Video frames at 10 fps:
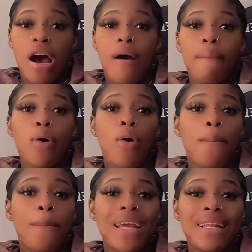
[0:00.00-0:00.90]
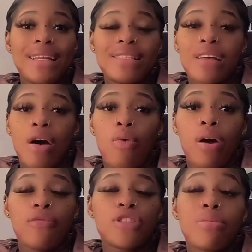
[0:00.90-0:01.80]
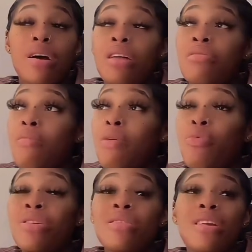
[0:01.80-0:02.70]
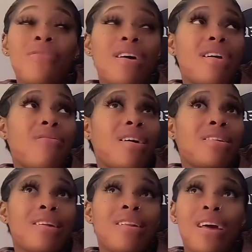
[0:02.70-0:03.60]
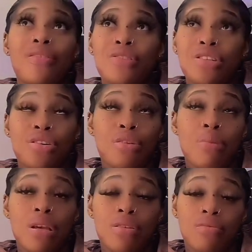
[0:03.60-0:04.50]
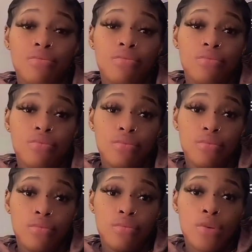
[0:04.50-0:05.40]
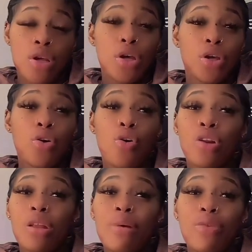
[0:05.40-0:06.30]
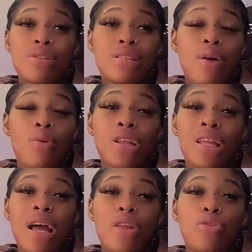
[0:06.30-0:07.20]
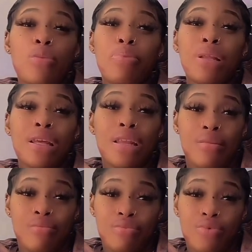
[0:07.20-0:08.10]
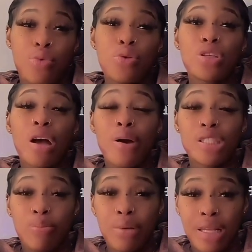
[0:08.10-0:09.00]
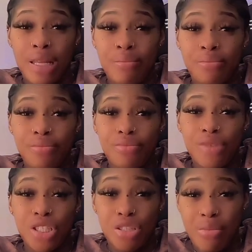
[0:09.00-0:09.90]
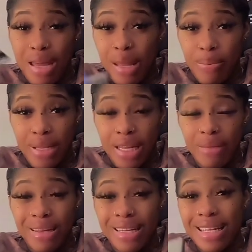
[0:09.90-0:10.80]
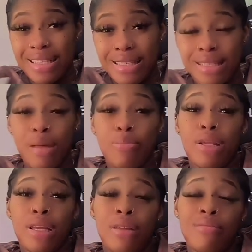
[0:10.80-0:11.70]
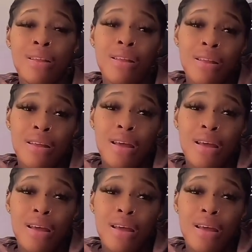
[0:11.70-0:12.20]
And bow bed this and one. Shibada no, we never ever in our life see your bed. The only bed we see when you're there do the play them. We used to go watch you play them. Shibada play them and the Del Cita play them.